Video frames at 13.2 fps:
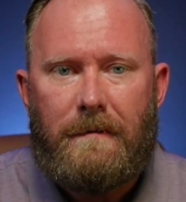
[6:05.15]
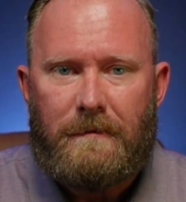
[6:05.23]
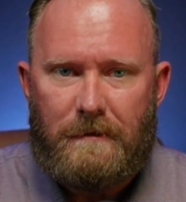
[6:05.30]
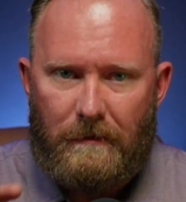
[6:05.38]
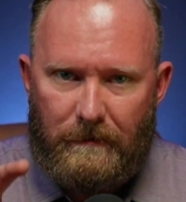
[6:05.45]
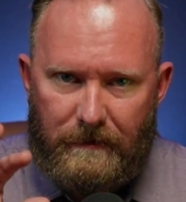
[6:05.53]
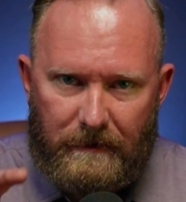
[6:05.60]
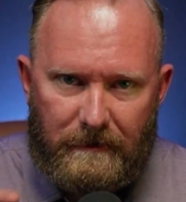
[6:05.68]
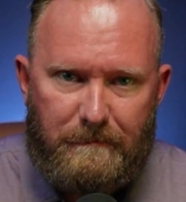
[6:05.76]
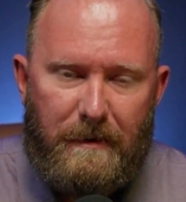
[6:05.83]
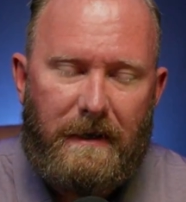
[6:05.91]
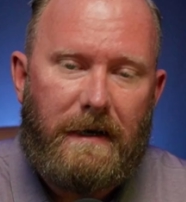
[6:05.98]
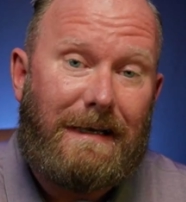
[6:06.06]
So there's
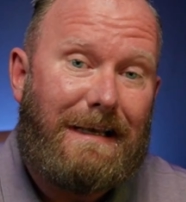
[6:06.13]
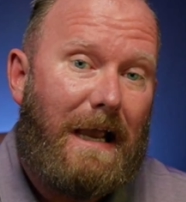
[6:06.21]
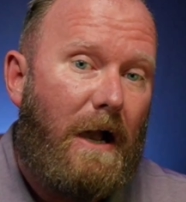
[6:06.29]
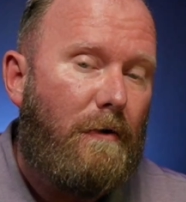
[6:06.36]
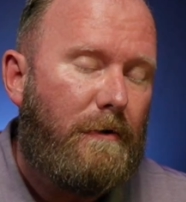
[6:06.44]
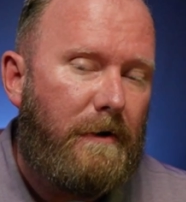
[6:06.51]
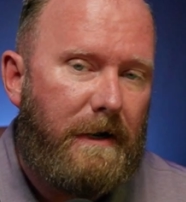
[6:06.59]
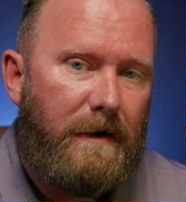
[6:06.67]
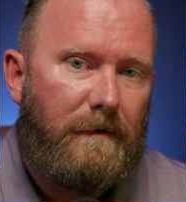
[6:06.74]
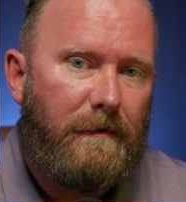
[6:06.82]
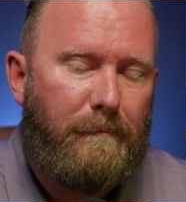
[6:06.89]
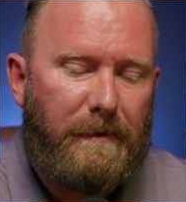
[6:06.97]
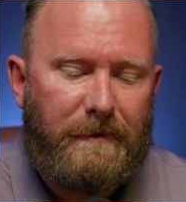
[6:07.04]
been a counter
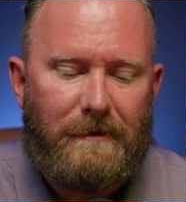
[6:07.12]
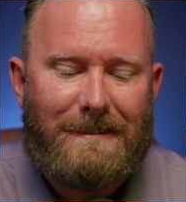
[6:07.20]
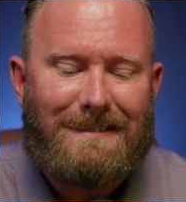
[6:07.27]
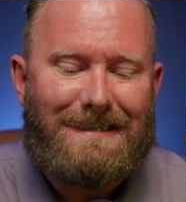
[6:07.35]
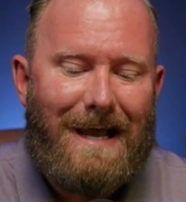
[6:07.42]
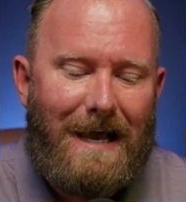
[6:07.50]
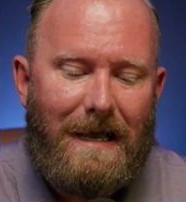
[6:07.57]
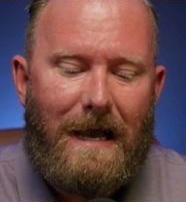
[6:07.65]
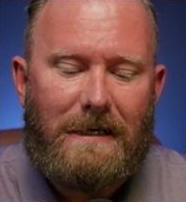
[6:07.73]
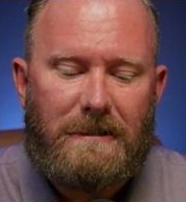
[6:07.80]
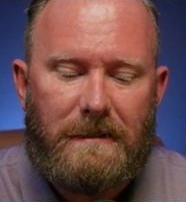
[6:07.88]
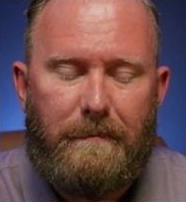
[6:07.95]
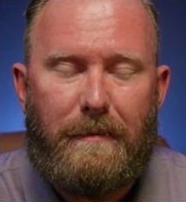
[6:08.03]
narrative, but there's not
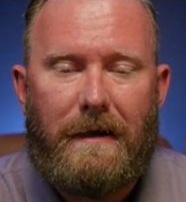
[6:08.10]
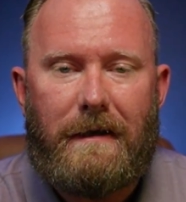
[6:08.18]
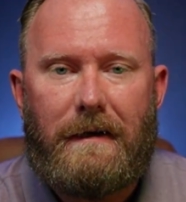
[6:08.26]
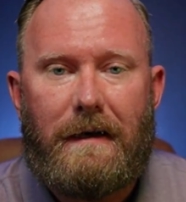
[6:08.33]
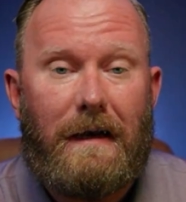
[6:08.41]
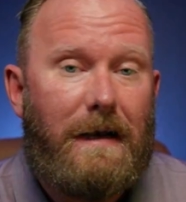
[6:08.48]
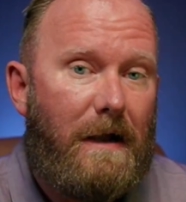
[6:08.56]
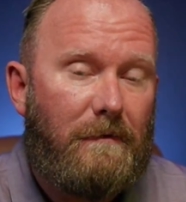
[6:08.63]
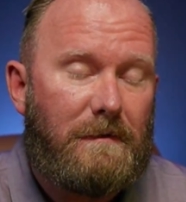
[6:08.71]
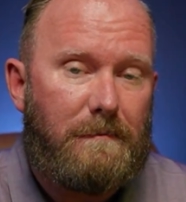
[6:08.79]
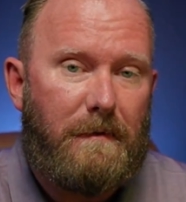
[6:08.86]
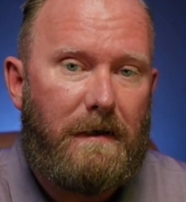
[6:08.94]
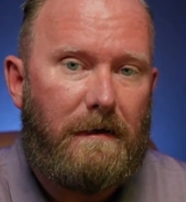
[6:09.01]
actually been an
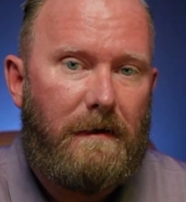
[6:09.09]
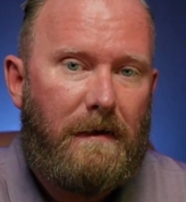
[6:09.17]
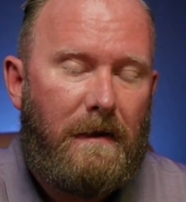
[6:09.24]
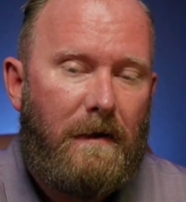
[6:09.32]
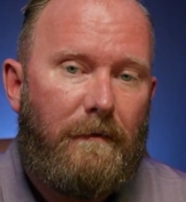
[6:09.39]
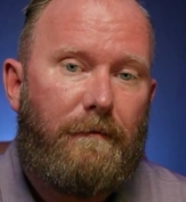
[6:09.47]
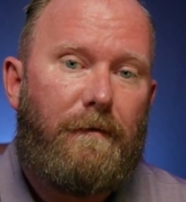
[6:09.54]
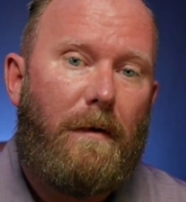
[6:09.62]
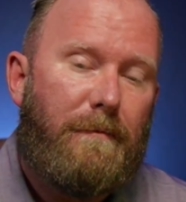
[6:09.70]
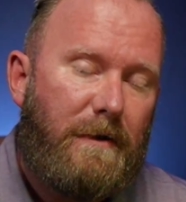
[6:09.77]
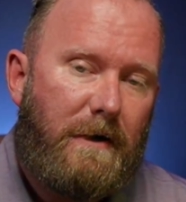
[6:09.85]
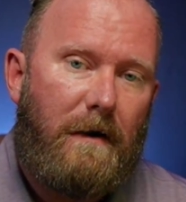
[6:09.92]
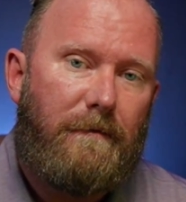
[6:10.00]
announcement
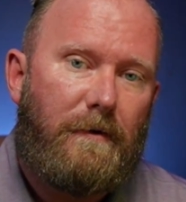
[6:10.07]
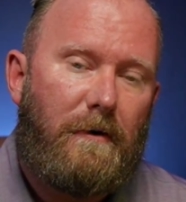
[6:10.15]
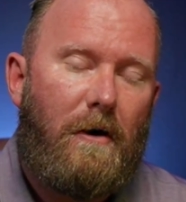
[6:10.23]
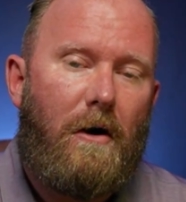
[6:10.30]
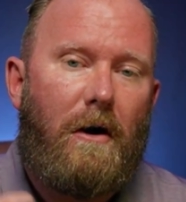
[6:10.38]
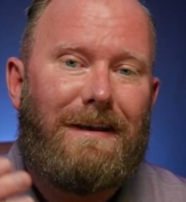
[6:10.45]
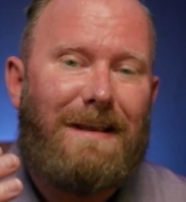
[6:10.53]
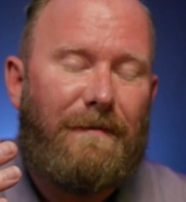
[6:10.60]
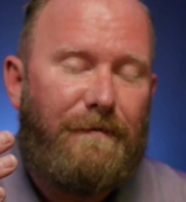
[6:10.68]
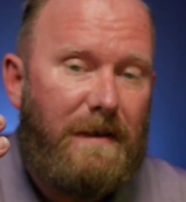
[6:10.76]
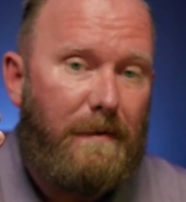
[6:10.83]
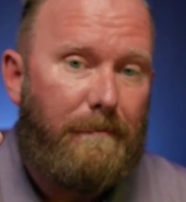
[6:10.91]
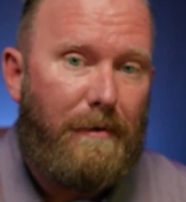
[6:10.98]
from the governor on
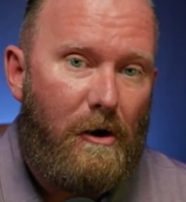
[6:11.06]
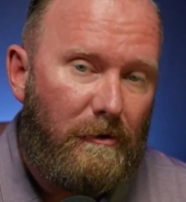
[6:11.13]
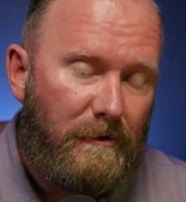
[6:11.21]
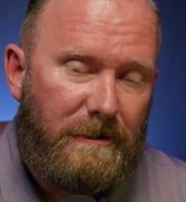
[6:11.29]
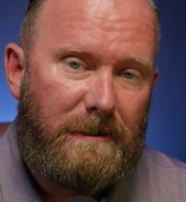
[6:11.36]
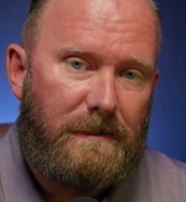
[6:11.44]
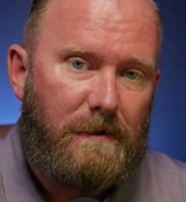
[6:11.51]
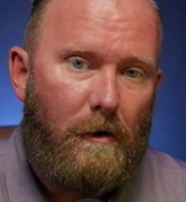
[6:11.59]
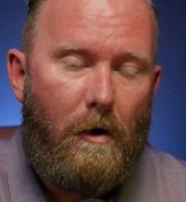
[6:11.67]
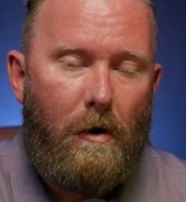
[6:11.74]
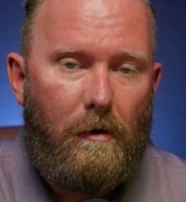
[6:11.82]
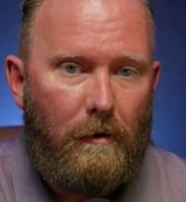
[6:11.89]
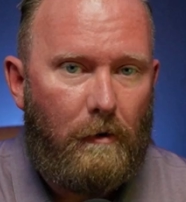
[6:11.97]
if he abolishes
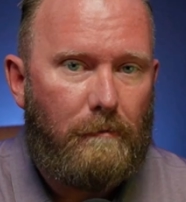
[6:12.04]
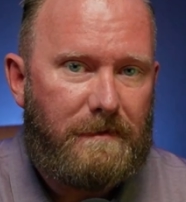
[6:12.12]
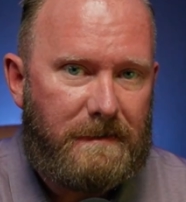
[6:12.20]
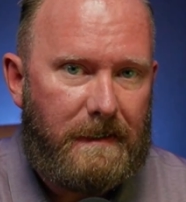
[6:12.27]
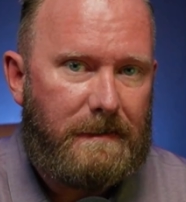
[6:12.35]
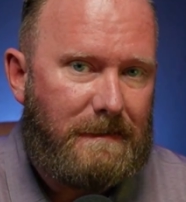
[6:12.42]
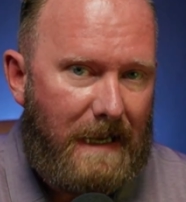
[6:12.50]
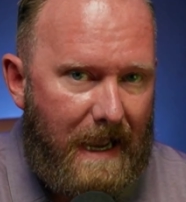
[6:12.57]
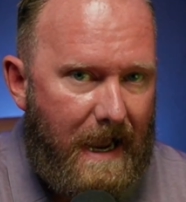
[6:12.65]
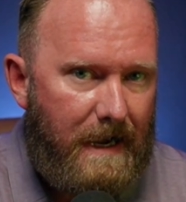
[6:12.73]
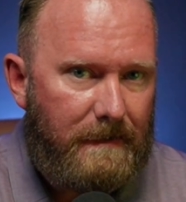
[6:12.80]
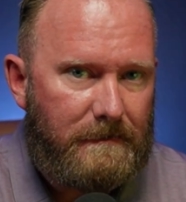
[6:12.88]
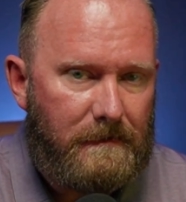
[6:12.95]
all homestead
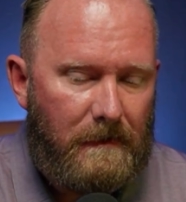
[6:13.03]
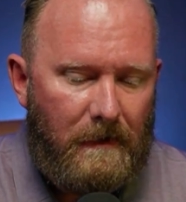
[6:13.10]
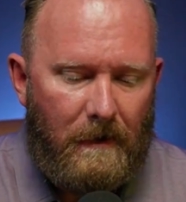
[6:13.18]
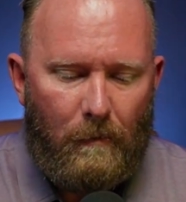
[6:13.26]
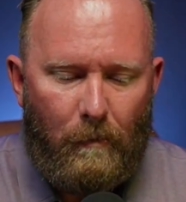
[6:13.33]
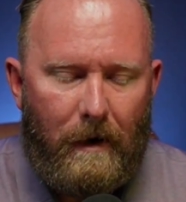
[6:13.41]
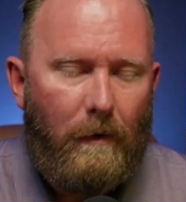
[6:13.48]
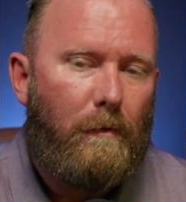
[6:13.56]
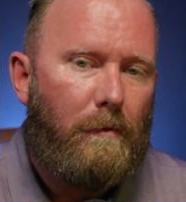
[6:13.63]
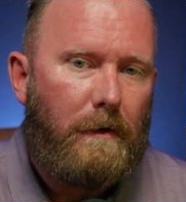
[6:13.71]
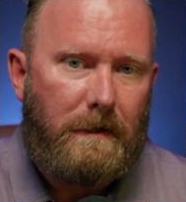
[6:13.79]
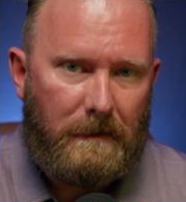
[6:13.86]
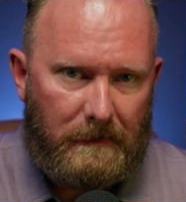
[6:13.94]
tax, where we
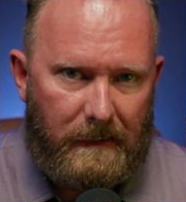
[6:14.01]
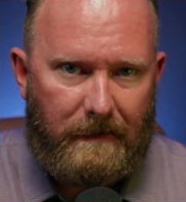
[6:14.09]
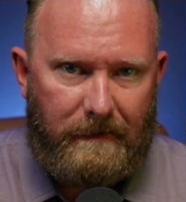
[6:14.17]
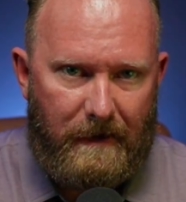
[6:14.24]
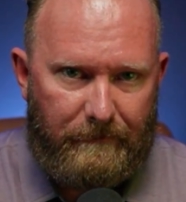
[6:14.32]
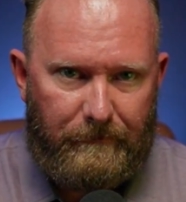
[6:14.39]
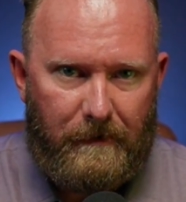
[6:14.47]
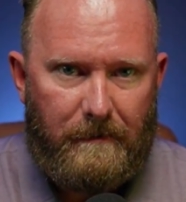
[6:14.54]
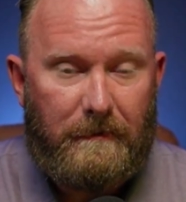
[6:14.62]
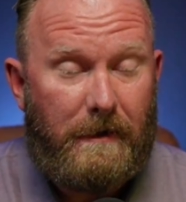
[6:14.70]
will collect that from.